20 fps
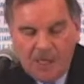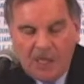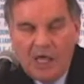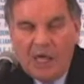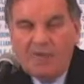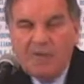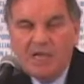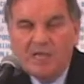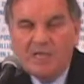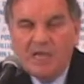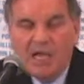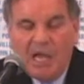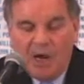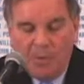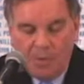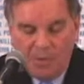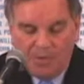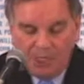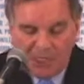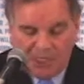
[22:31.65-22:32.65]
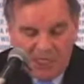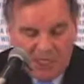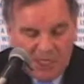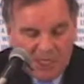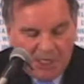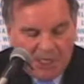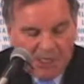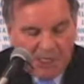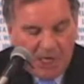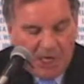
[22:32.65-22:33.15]
Every time we
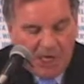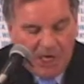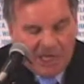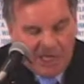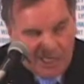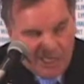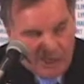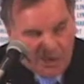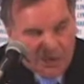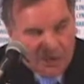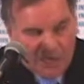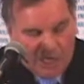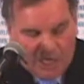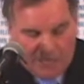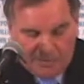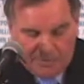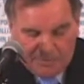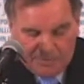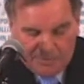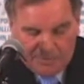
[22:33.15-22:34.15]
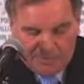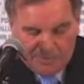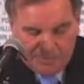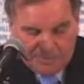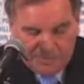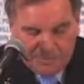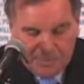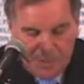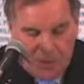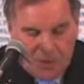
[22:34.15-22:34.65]
seize a legal gun,
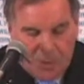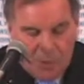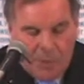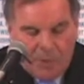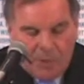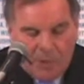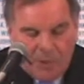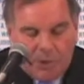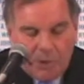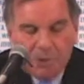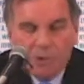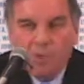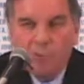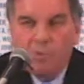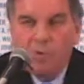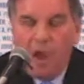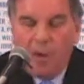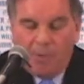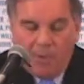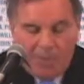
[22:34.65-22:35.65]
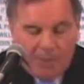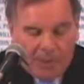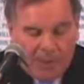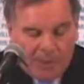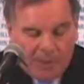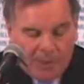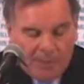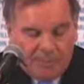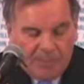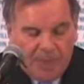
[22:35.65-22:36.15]
we reduce the
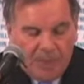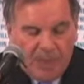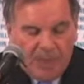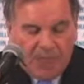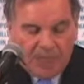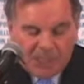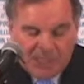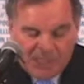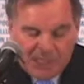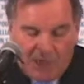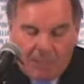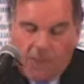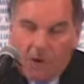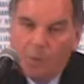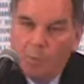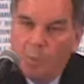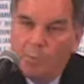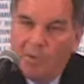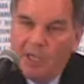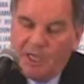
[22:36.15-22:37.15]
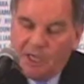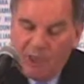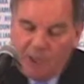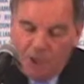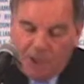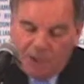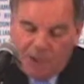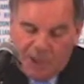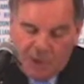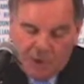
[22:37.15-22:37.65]
probability that someone will be
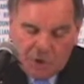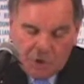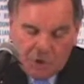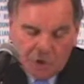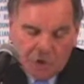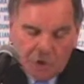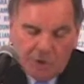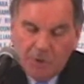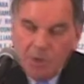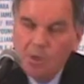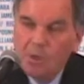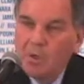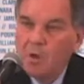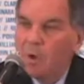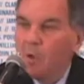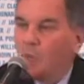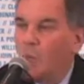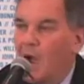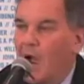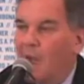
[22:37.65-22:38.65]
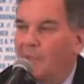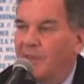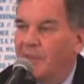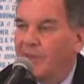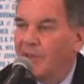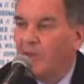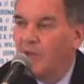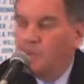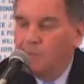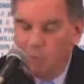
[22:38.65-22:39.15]
killed, injured, or robbed
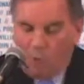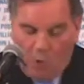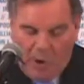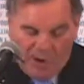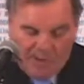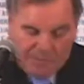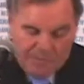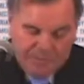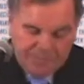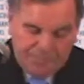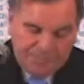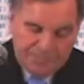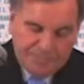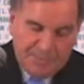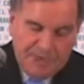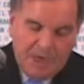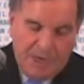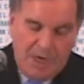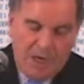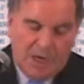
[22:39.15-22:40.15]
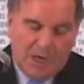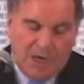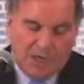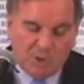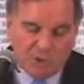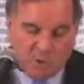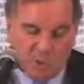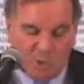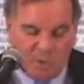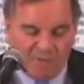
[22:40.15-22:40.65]
at gunpoint.
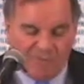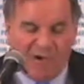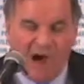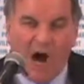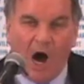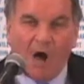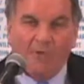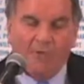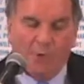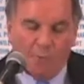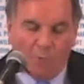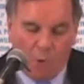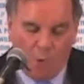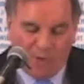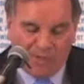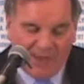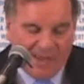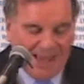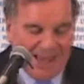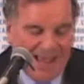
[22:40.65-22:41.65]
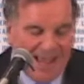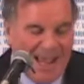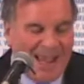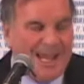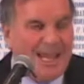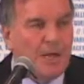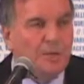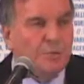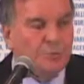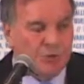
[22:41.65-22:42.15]
Guns were involved in more than
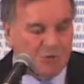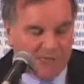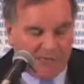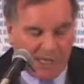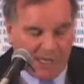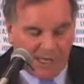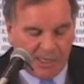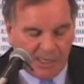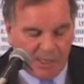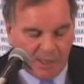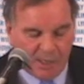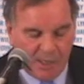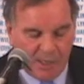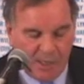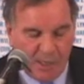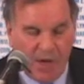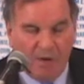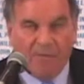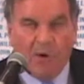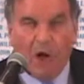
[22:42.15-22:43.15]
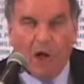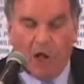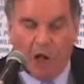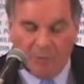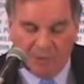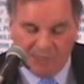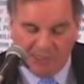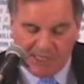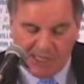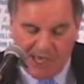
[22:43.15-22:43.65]
80% of all
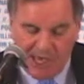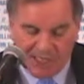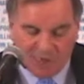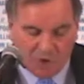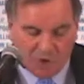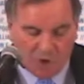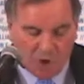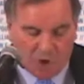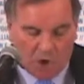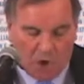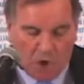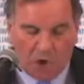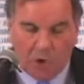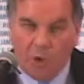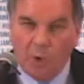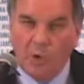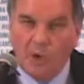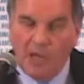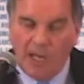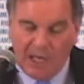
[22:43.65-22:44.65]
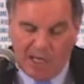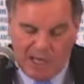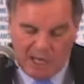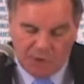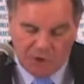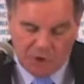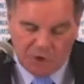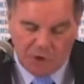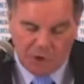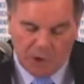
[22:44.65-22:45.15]
homicides in Chicago
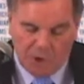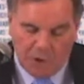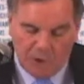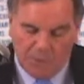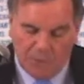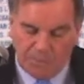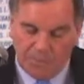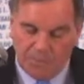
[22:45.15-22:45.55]
last year.